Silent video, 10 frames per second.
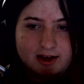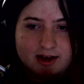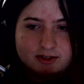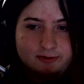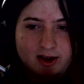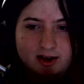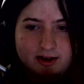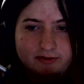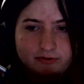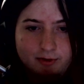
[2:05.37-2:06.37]
guides
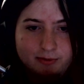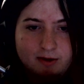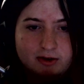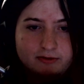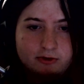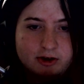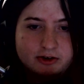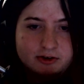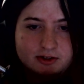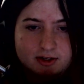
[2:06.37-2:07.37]
humanity from primitive
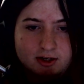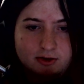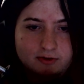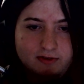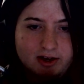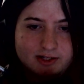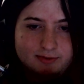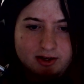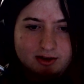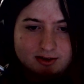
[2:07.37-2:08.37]
creatures into advanced
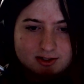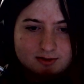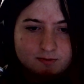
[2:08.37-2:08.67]
beings.